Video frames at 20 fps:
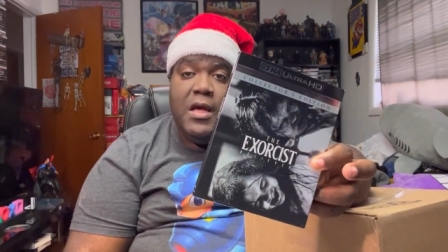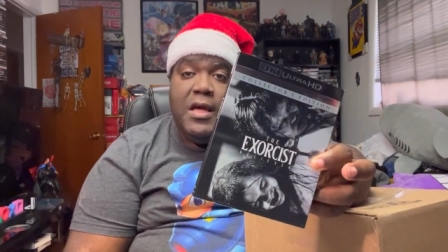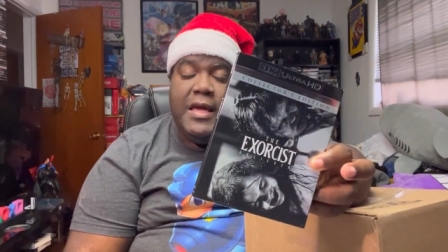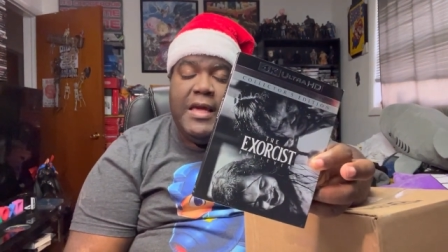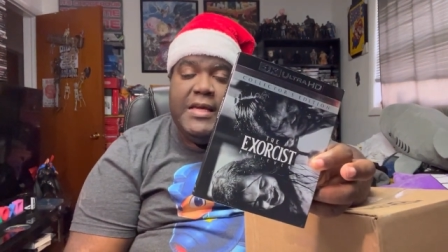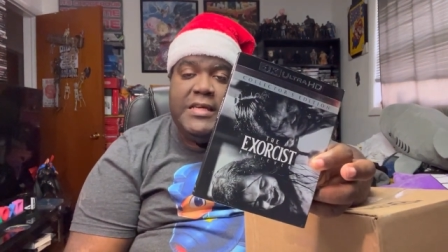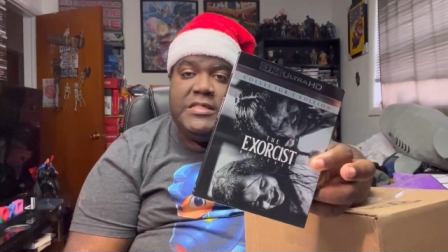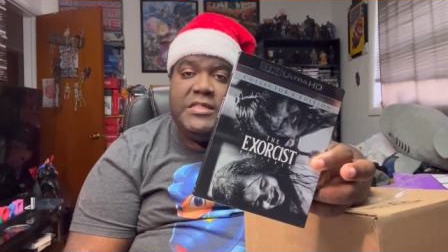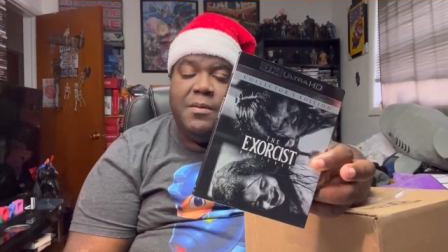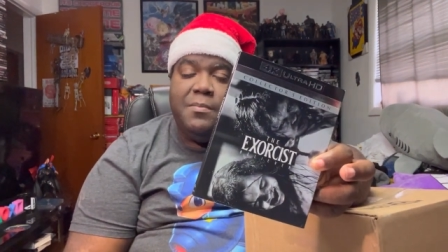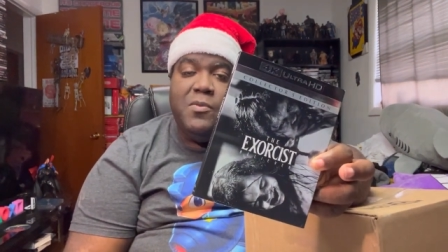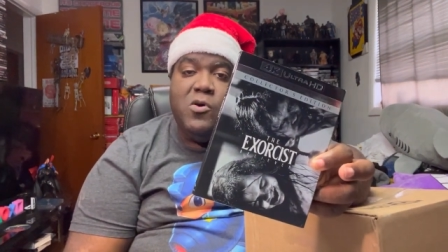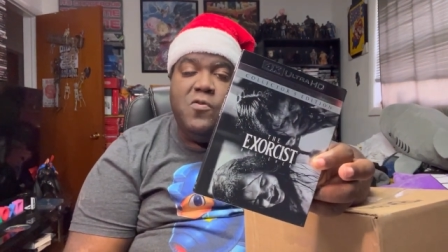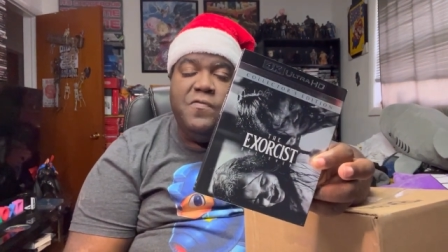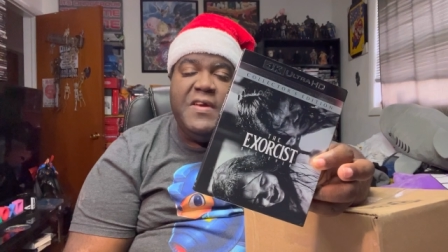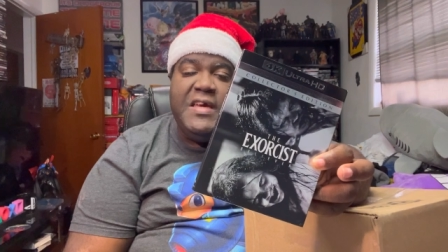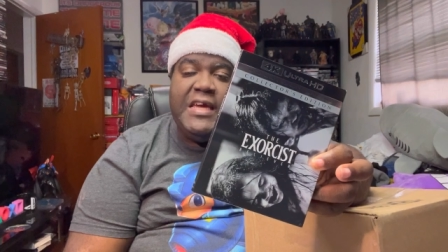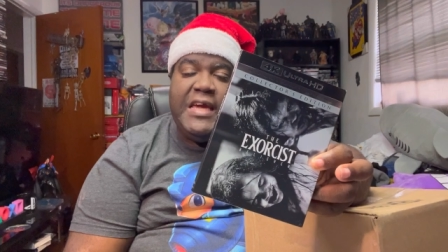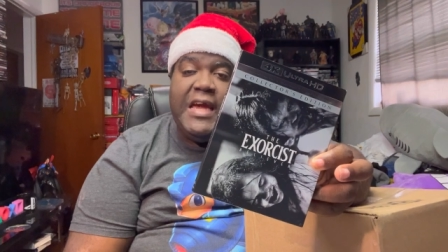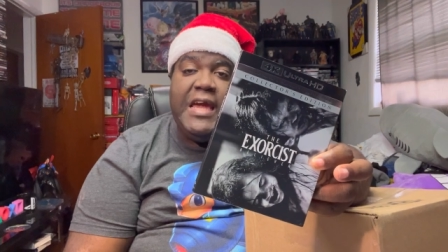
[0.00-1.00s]
He's the
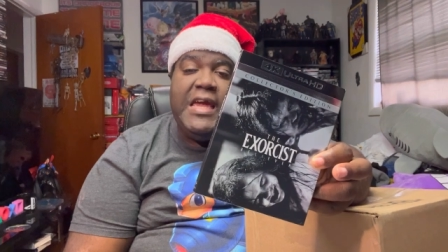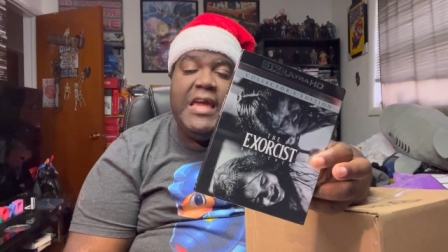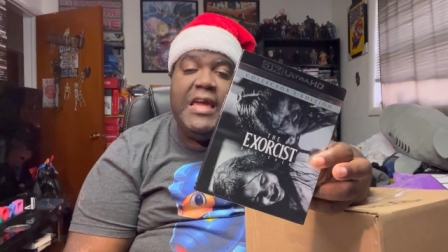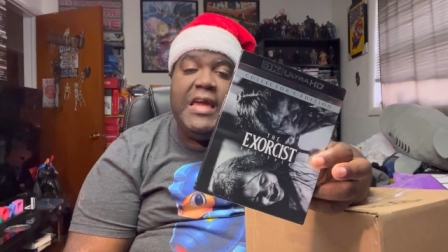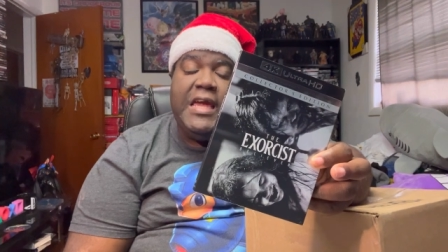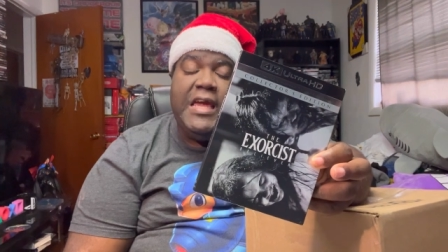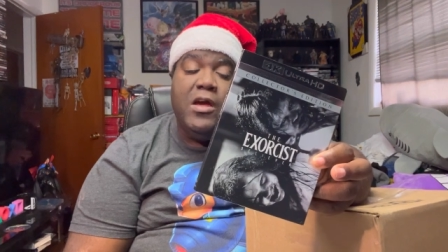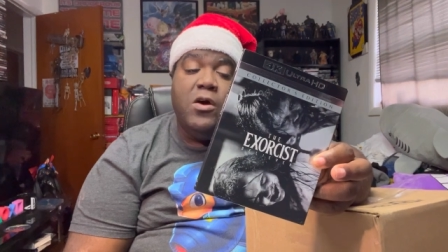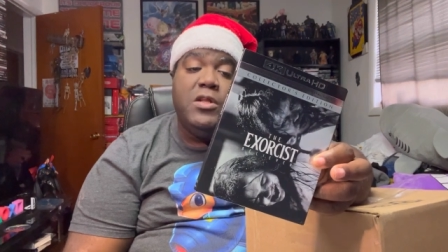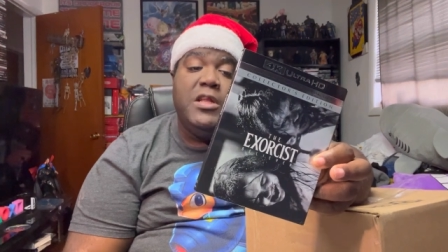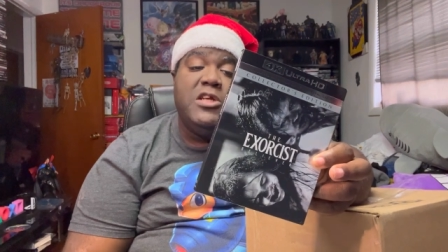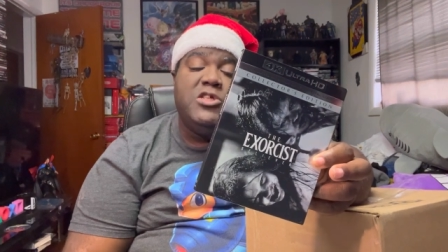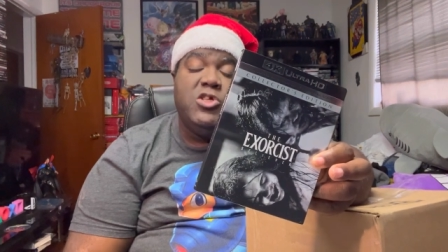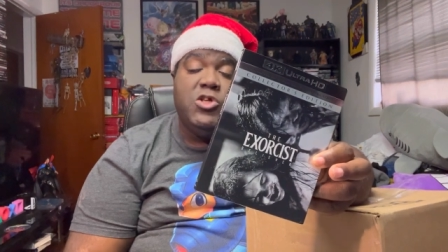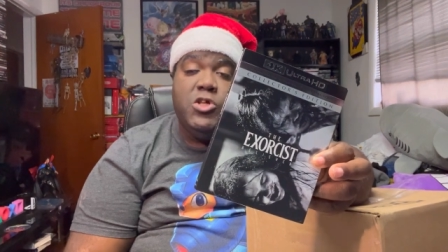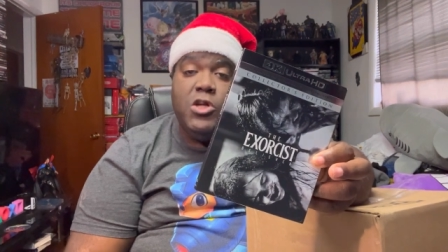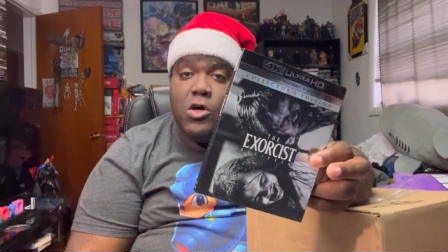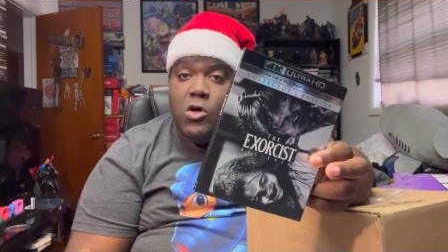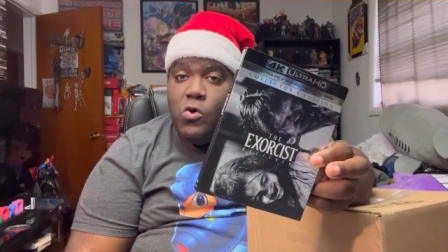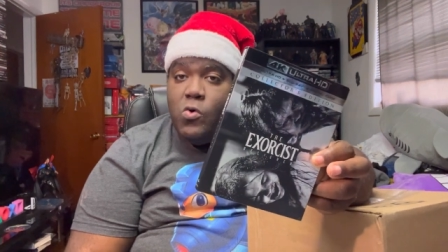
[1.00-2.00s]
movie king. He'll let
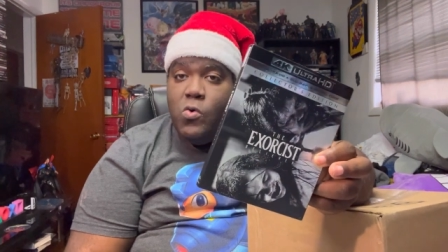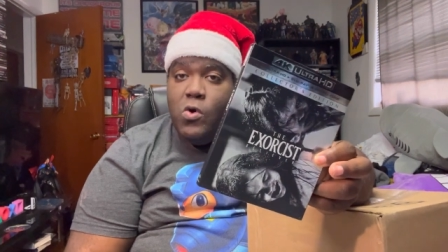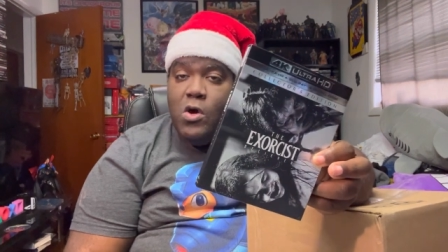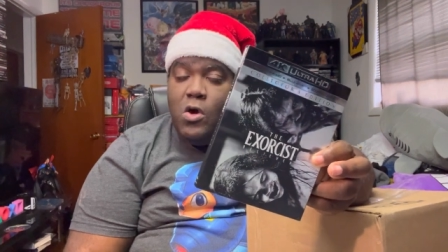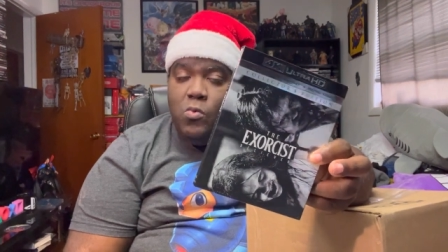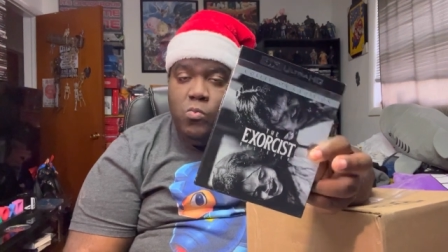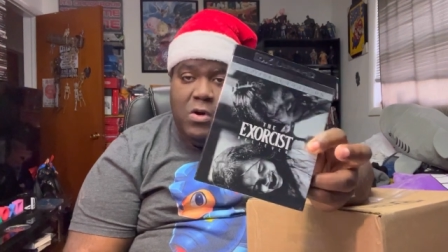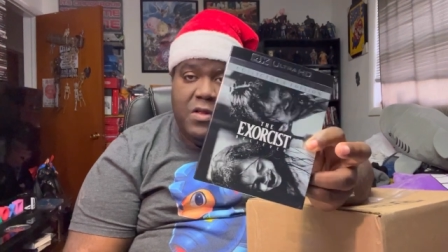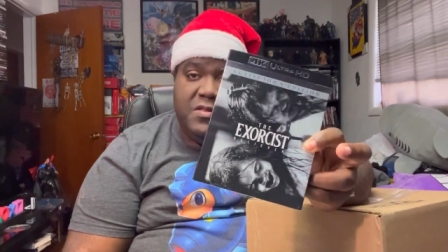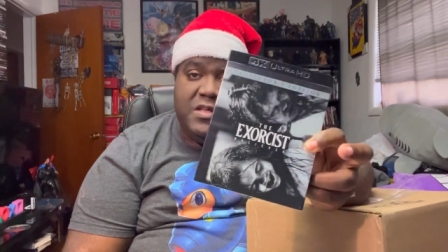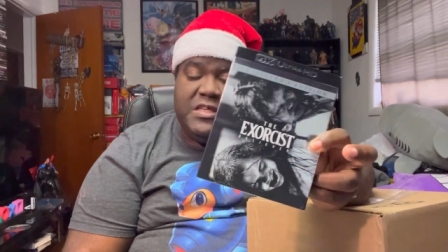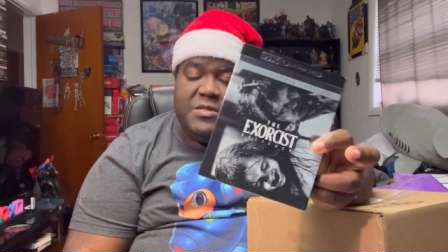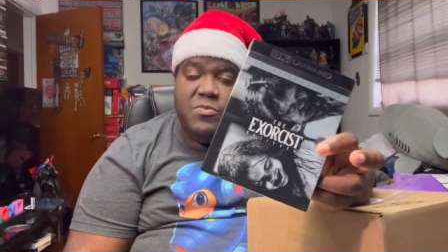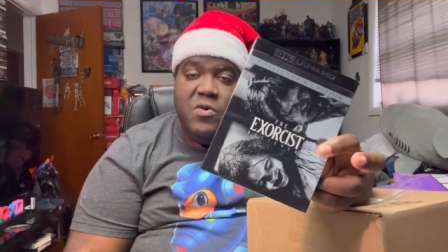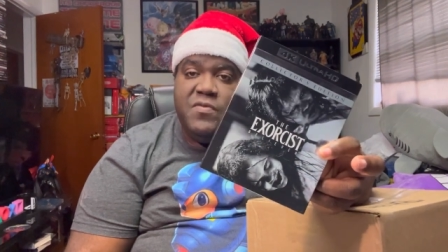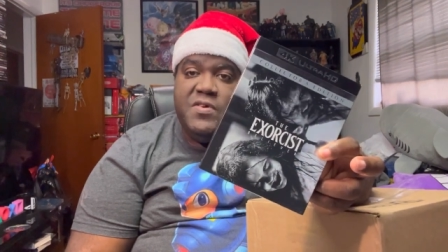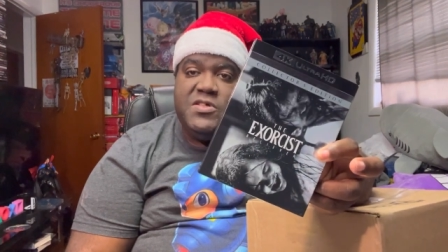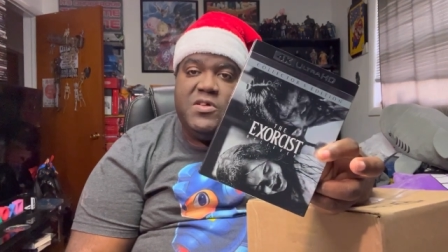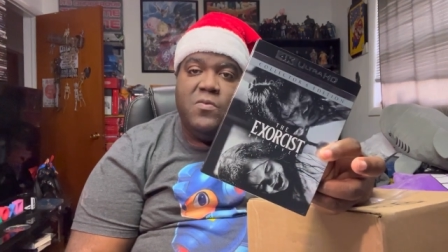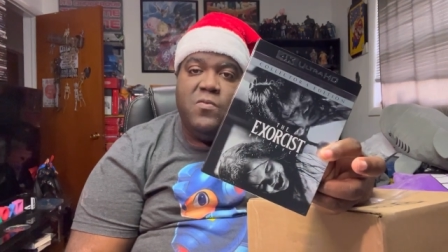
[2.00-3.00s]
you know whether these
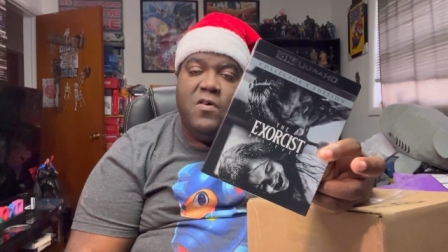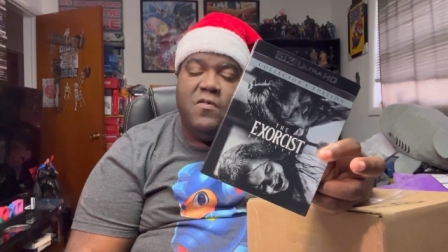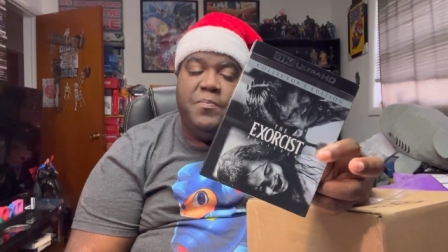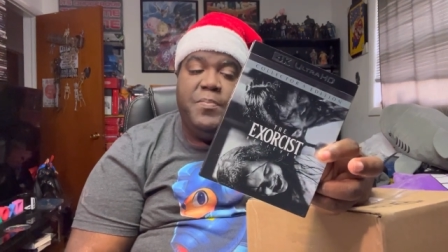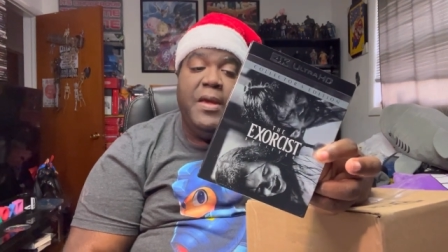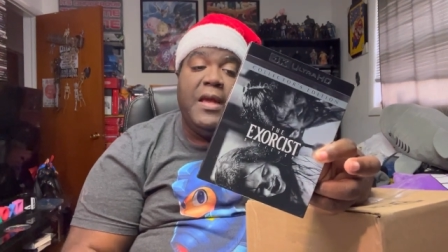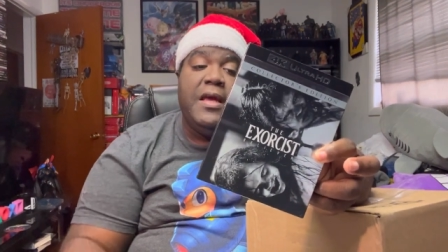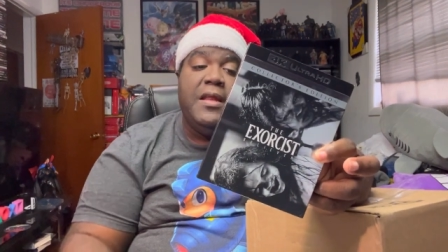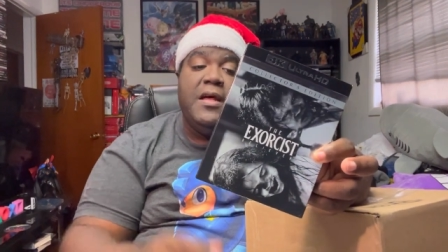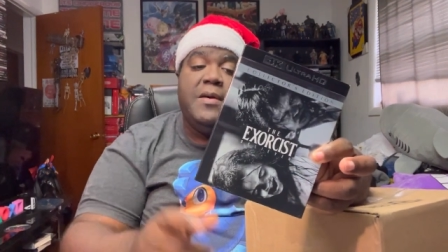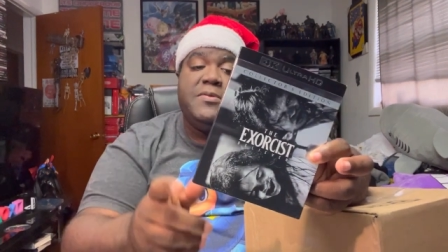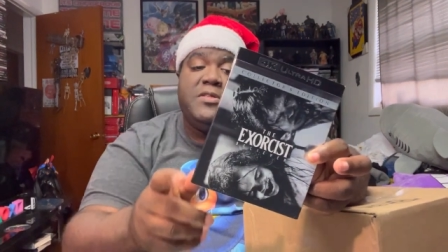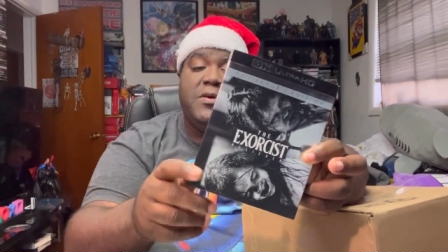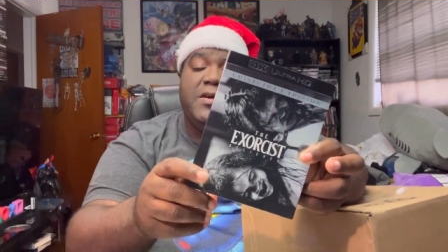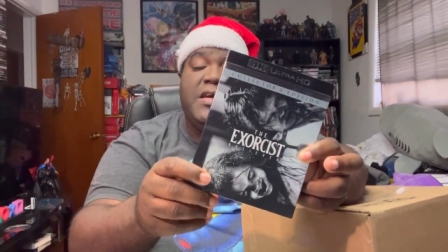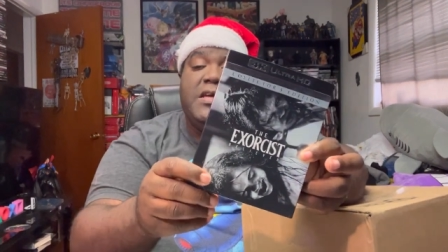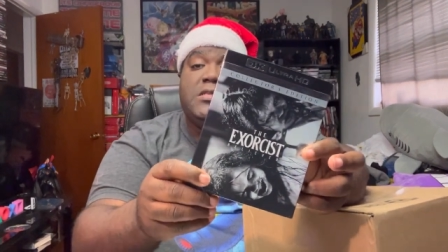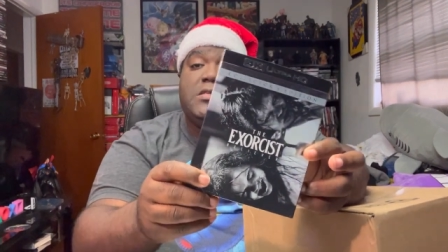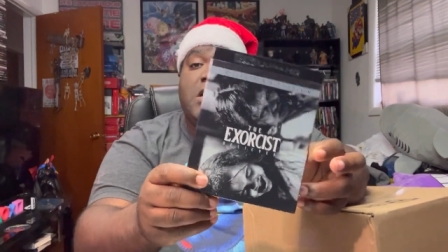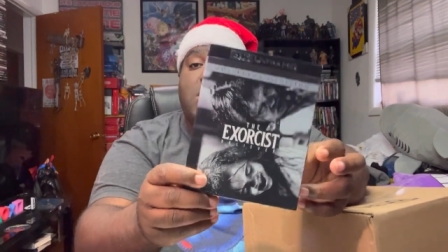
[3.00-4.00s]
movies are worth picking up. So
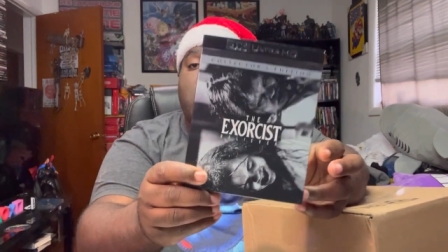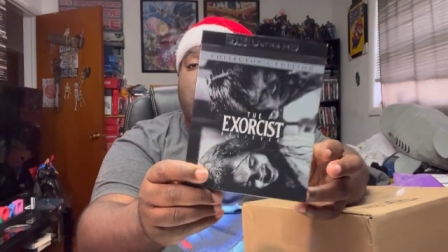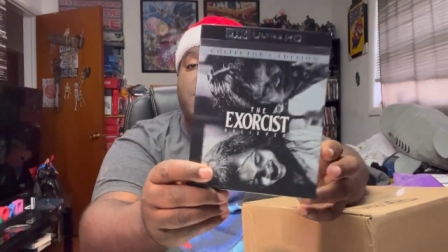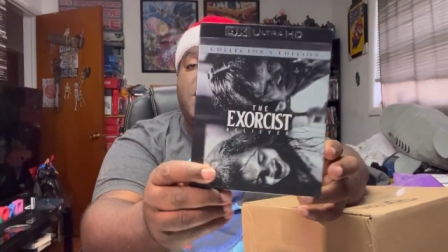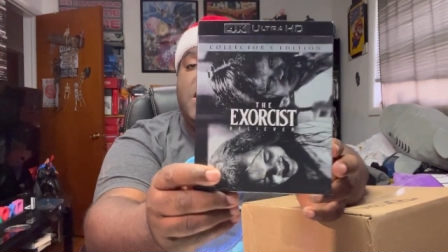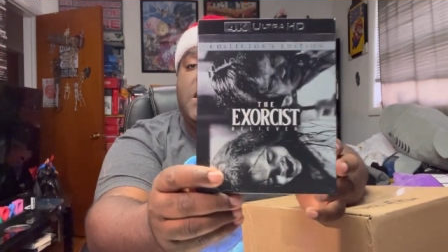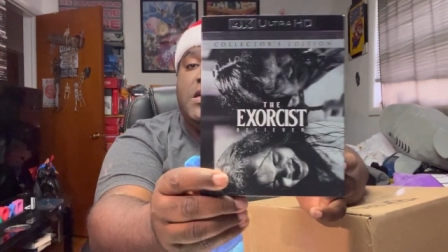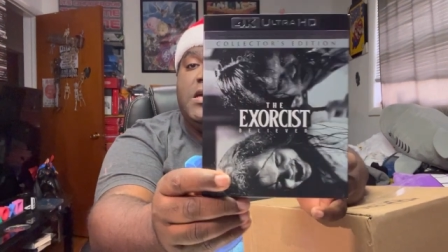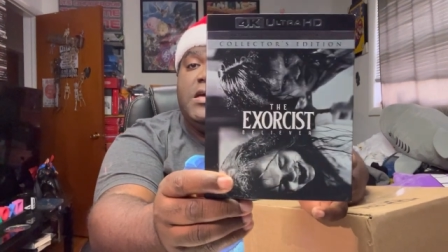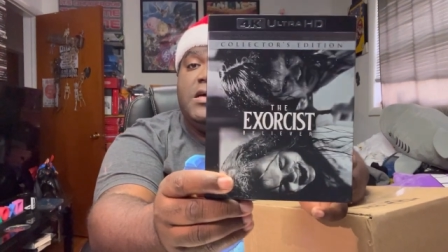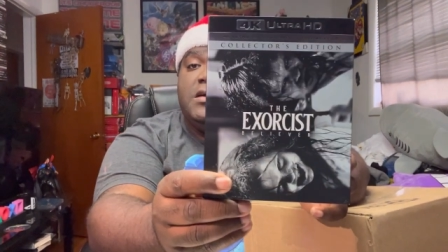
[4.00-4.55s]
he told me